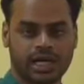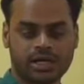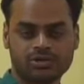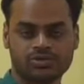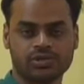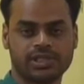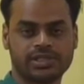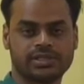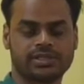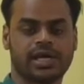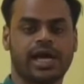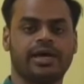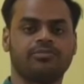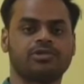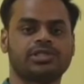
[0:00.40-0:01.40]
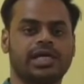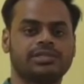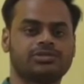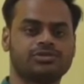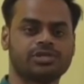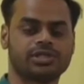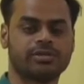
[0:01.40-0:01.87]
Hello students, I am your
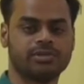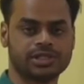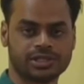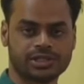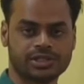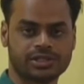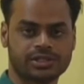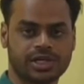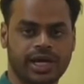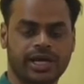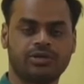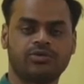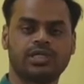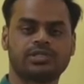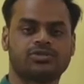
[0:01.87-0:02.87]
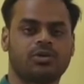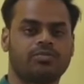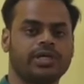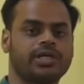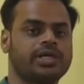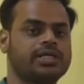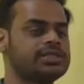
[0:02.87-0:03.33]
science tutor Devashish and today's
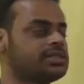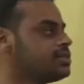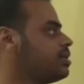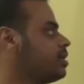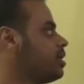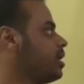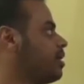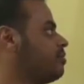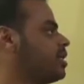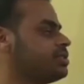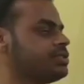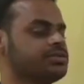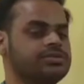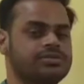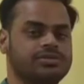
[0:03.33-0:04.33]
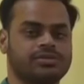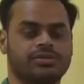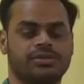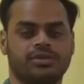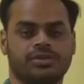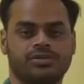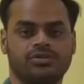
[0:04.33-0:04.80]
topic is gravitation.
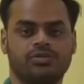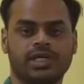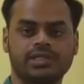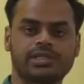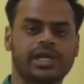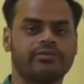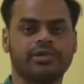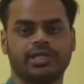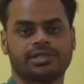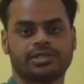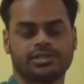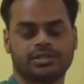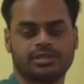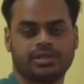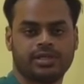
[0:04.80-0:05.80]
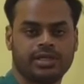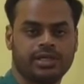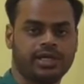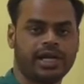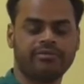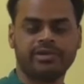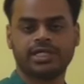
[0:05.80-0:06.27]
So what is gravitation?
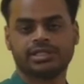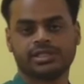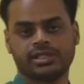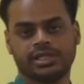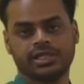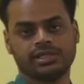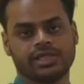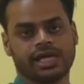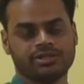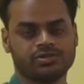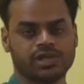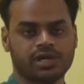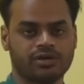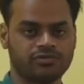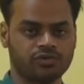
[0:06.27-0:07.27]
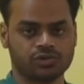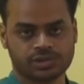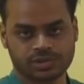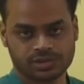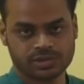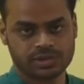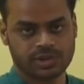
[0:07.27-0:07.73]
Gravitation is actually a force,
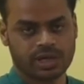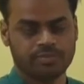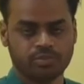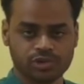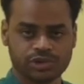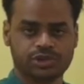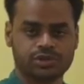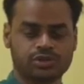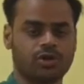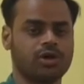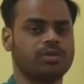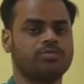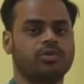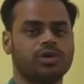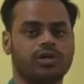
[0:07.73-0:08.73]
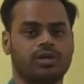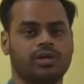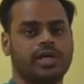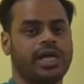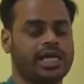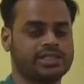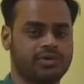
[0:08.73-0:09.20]
a push or a pull
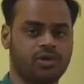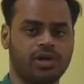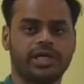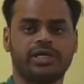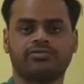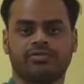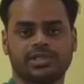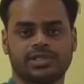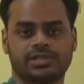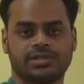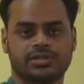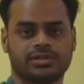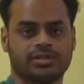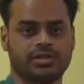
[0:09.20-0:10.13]
as we call it in physics.